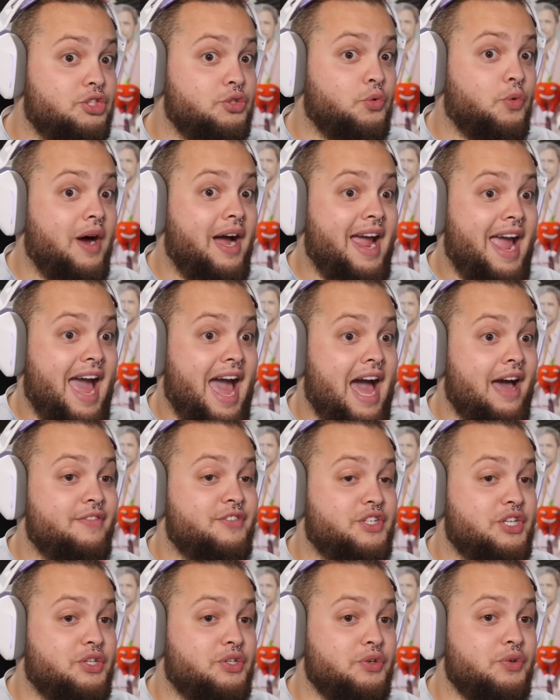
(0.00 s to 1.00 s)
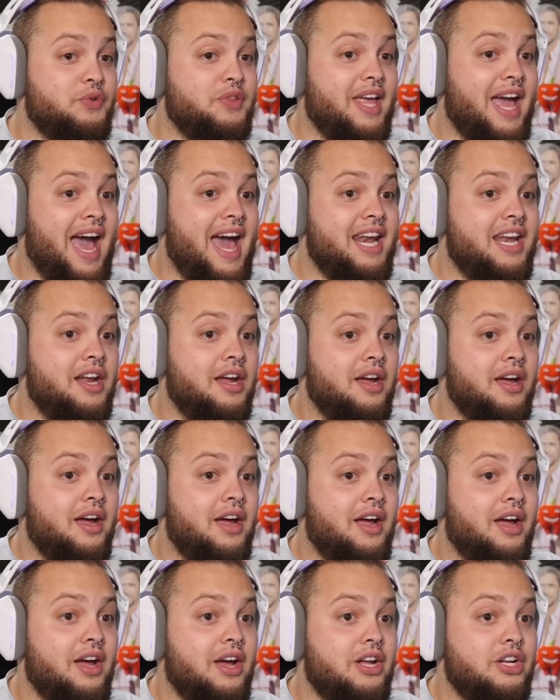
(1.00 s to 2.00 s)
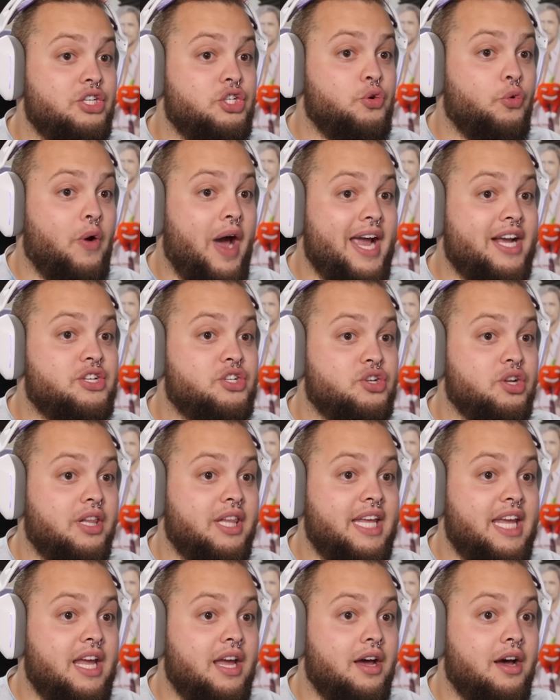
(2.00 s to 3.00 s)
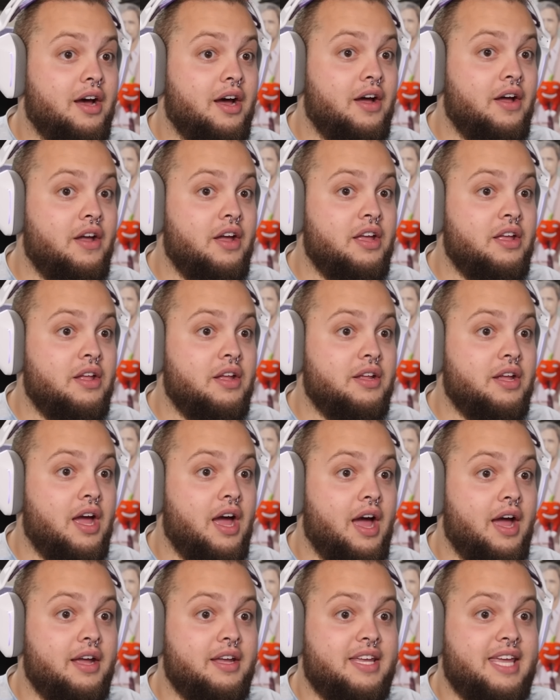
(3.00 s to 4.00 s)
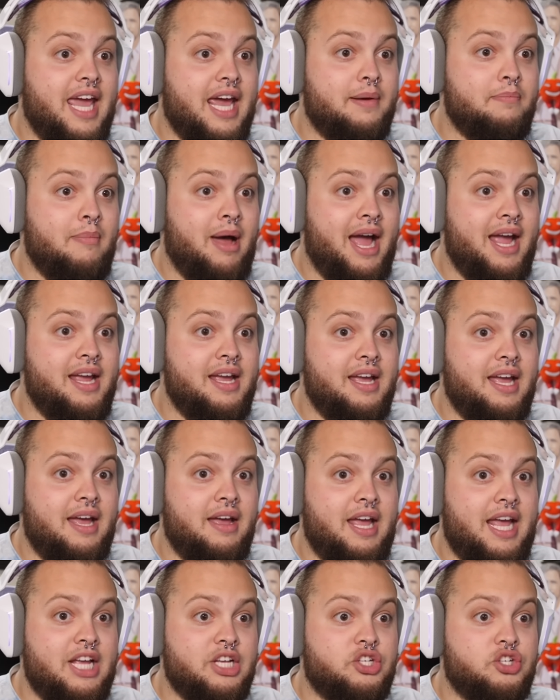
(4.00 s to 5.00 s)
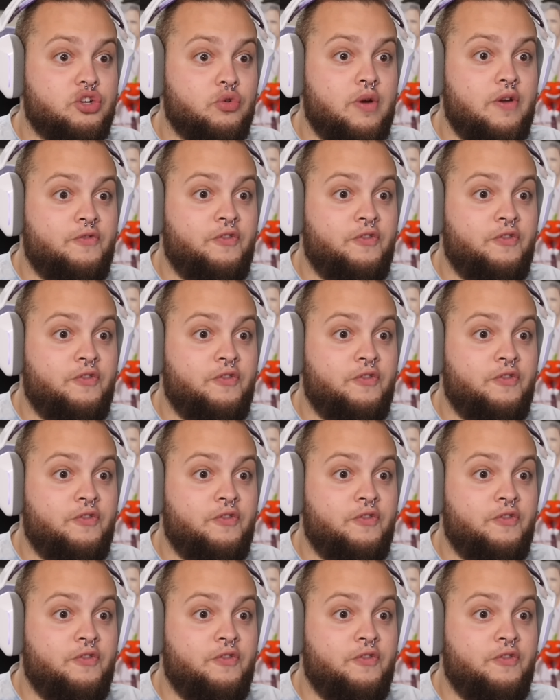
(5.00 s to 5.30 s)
Do I have to do that to actually get my history